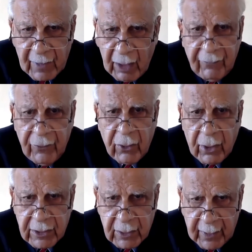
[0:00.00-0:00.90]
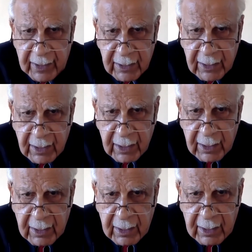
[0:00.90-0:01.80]
of no consequence.
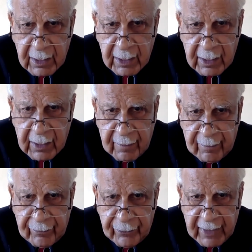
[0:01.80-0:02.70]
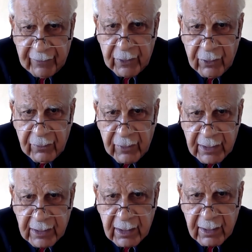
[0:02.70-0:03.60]
If you don't
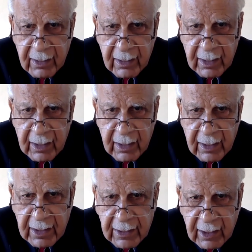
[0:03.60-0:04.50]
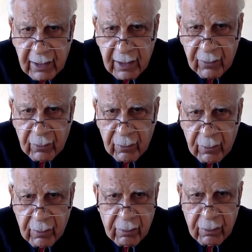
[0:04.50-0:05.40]
trust each other,
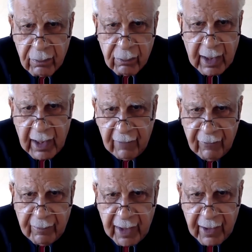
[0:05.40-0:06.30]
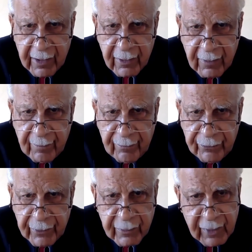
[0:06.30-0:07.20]
why have a marriage?
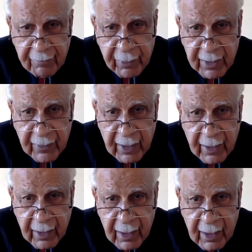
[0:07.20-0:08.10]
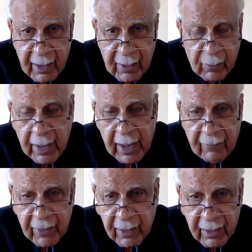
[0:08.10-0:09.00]
Simple as that. Why
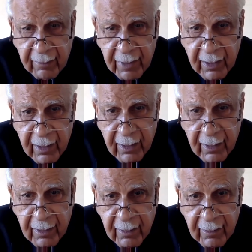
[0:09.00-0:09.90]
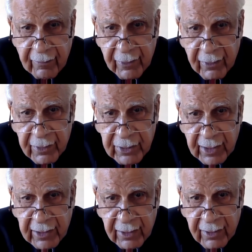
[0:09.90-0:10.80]
have an agreement? We're going to
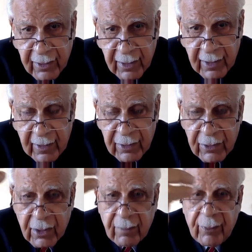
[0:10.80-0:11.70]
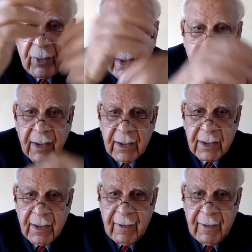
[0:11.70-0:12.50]
change it. So the point here is,